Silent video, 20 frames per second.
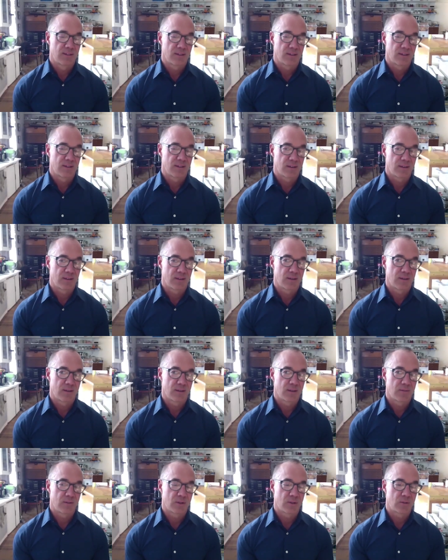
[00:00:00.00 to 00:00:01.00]

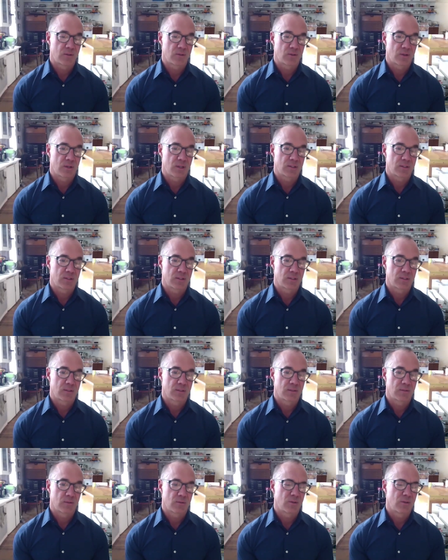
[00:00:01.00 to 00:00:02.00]
uh, of the construction
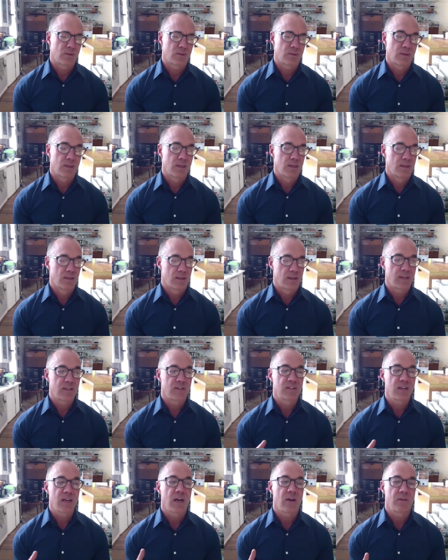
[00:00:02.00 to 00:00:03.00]
or I can
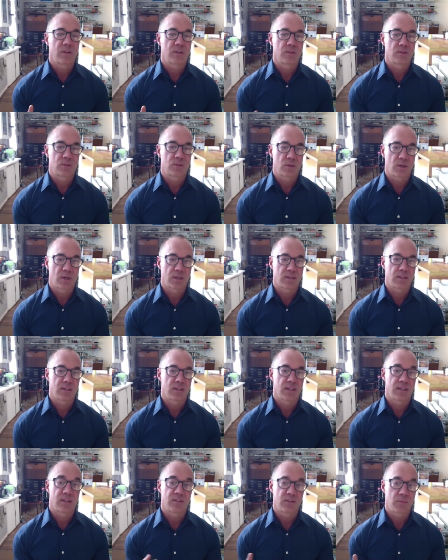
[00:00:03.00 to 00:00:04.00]
see how they're constructed.
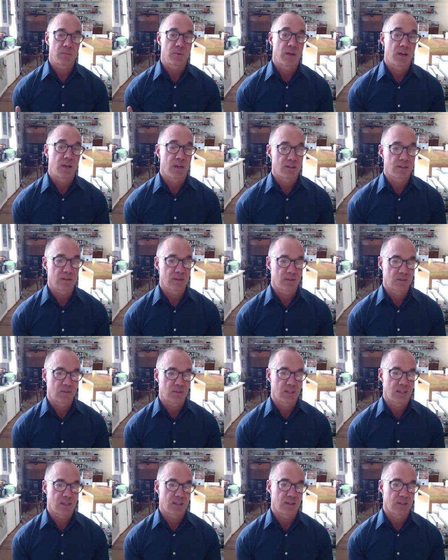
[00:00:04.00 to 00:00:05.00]
I can see behind the
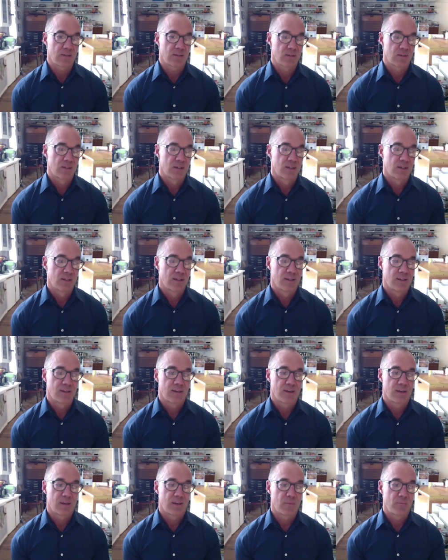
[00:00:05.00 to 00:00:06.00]
scenes.
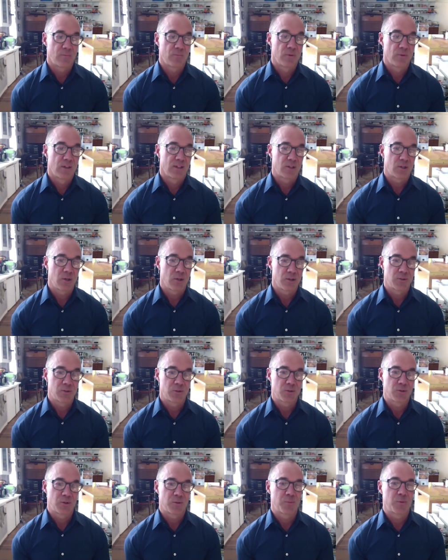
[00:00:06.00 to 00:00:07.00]
Um, curtains are
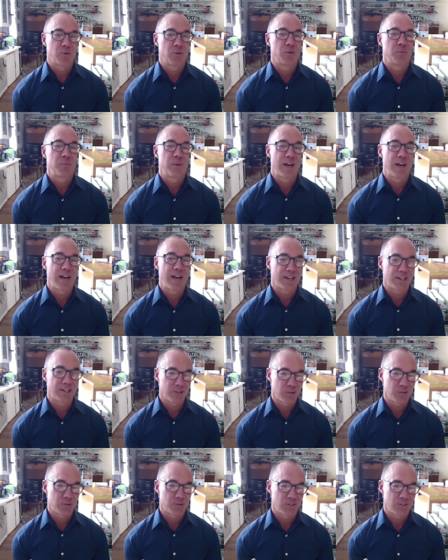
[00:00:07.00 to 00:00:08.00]
sort of pulled back
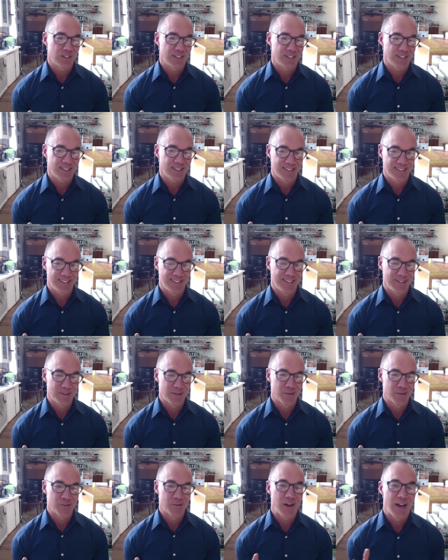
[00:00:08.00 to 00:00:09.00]
and you see, you
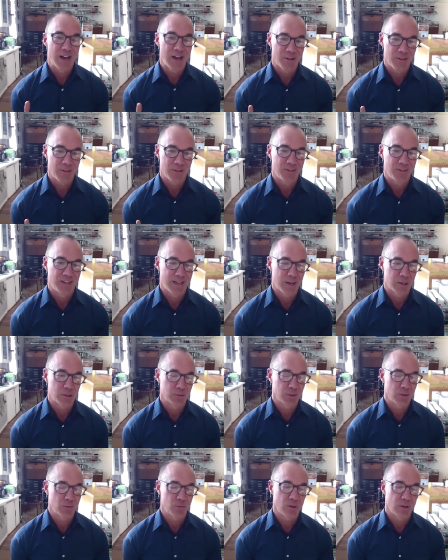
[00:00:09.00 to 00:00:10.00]
know, how the thing
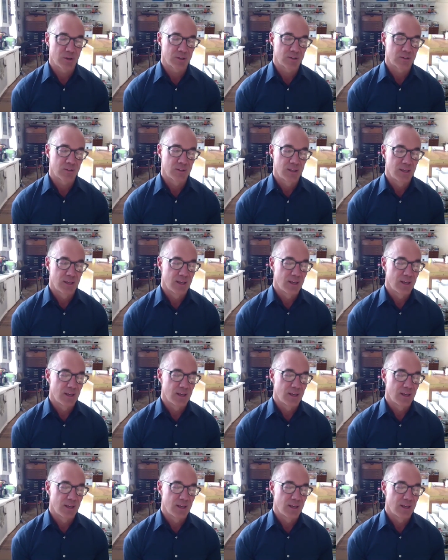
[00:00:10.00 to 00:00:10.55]
actually works.